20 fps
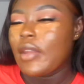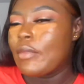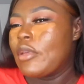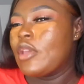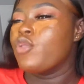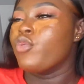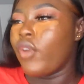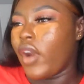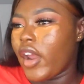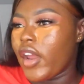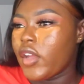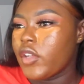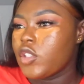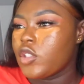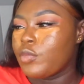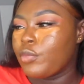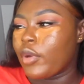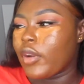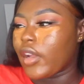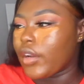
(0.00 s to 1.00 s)
to be
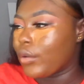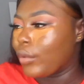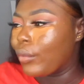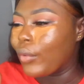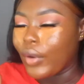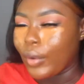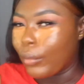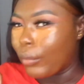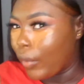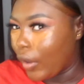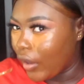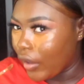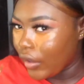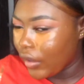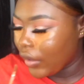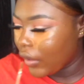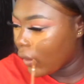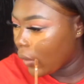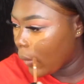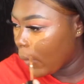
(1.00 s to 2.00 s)
rich, but I don't want to
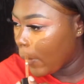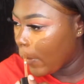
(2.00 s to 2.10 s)
work,